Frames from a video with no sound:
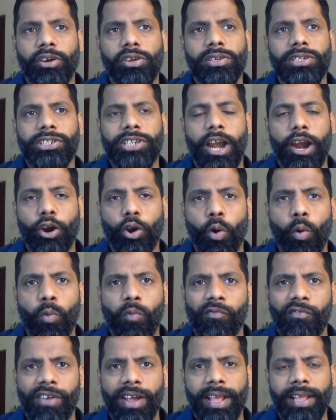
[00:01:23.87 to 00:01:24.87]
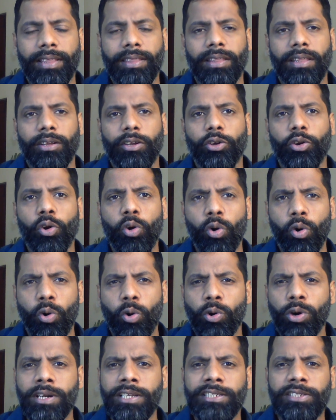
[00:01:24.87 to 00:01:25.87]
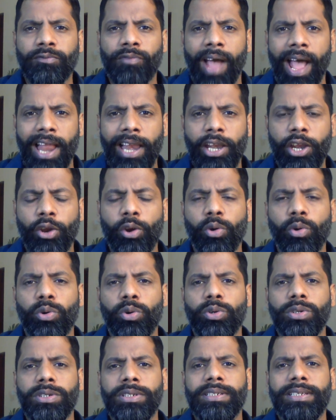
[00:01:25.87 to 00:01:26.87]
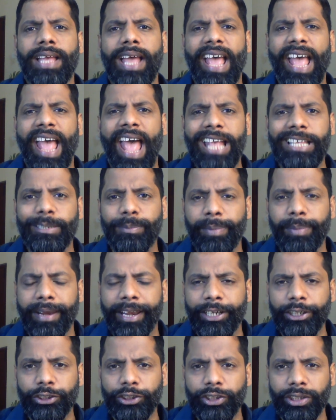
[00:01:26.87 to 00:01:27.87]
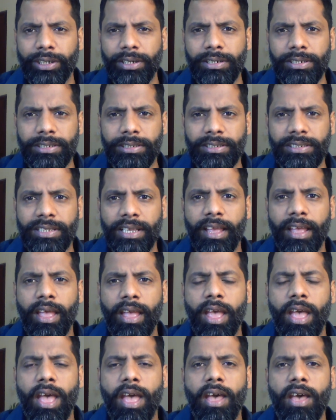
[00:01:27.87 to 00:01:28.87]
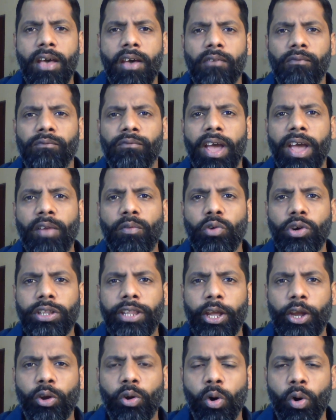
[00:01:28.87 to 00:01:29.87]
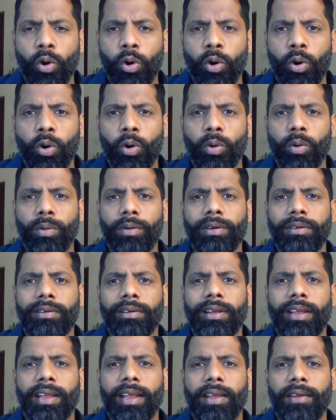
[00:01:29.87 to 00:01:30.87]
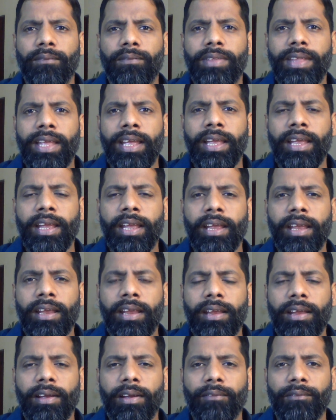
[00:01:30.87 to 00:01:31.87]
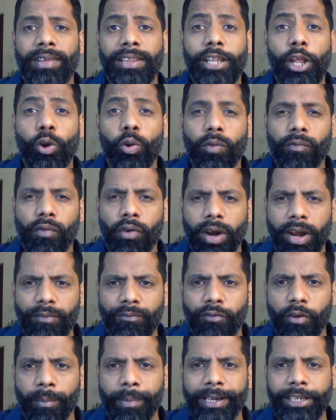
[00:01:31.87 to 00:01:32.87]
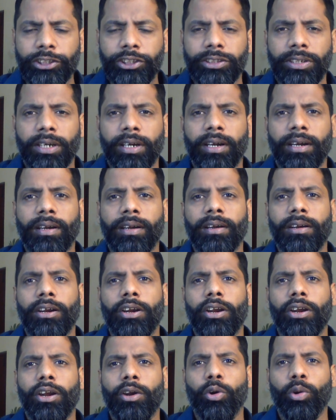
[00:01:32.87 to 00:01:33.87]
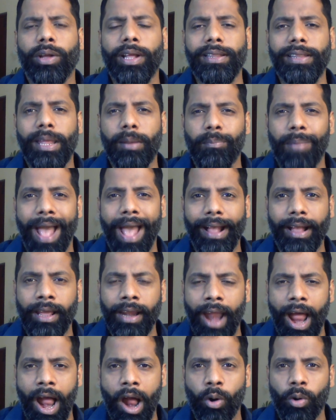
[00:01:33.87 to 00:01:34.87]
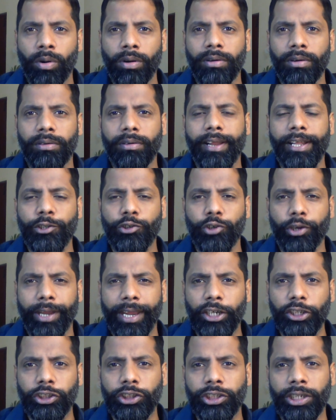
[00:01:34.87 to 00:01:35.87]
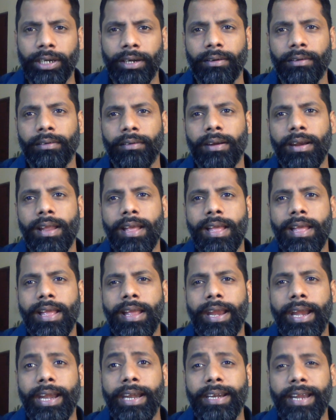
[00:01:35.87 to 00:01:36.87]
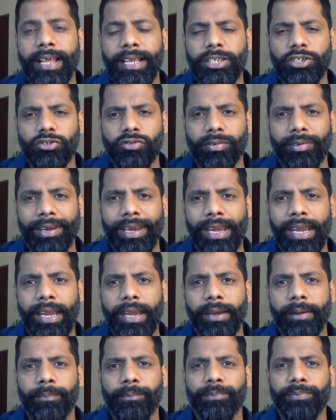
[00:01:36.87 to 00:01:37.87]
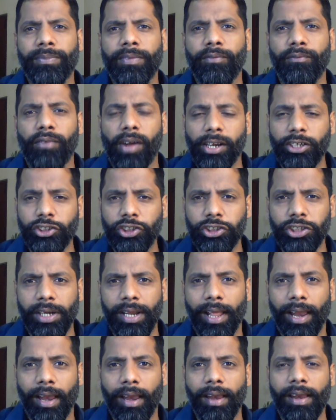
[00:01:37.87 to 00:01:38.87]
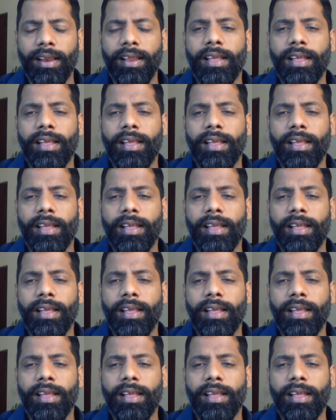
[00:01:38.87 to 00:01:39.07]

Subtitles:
Start off with goals, values, aspirations. Where would they go when they look for information? Look at their background, education, industry, functional